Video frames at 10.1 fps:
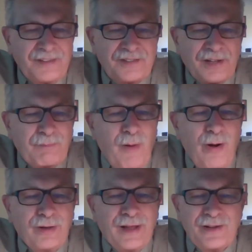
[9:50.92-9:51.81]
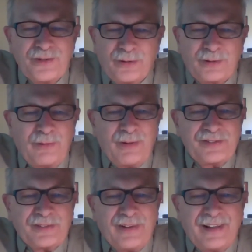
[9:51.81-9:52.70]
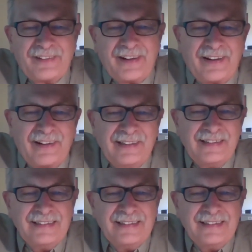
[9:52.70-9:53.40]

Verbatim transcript: that's a paul angell question right there